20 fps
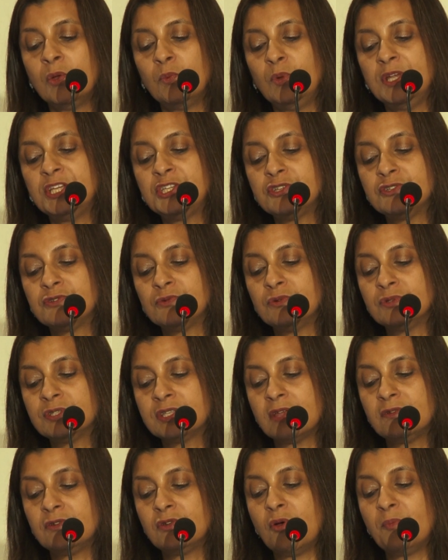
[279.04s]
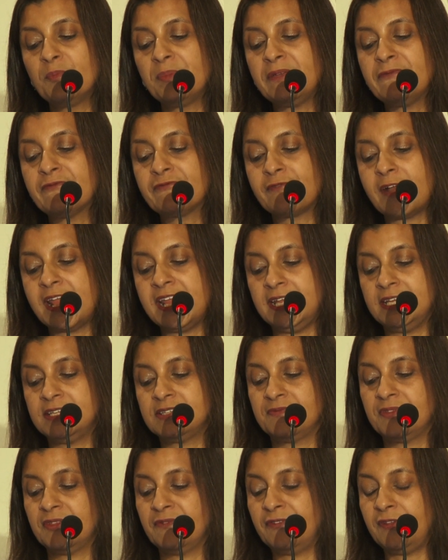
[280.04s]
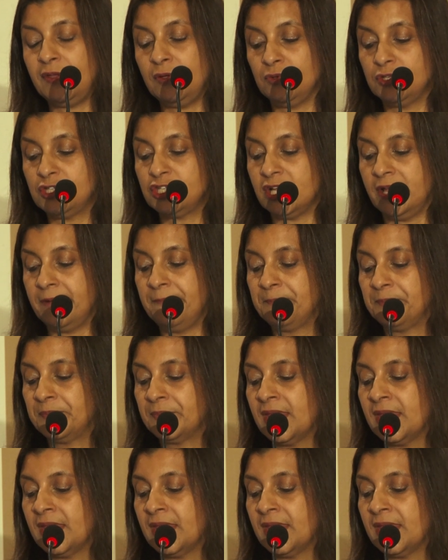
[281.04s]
We should also not be afraid of the future.